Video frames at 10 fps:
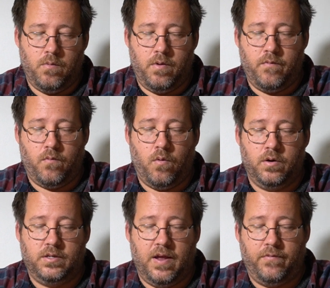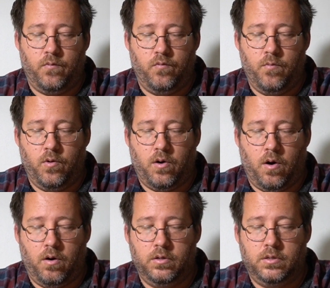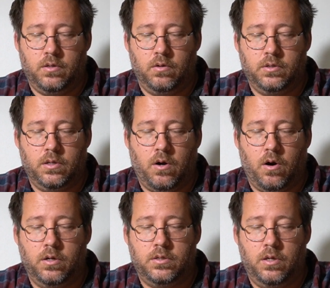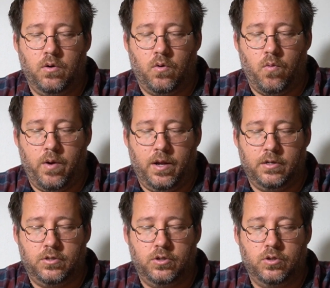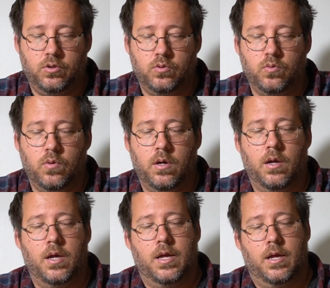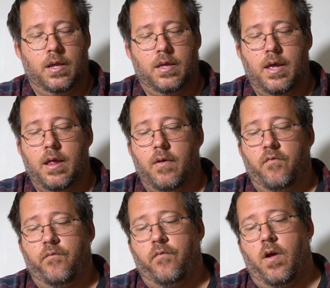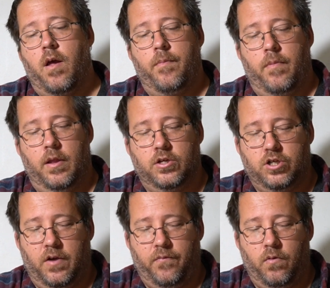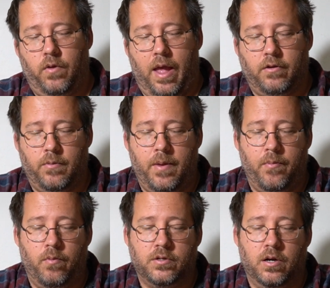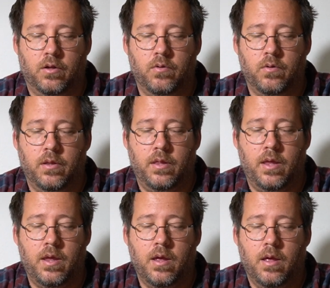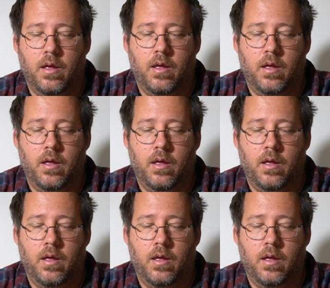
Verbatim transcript: We, of course, have the rumor cards. Those are the cards that you're going to get from and shuffle out to people, which include the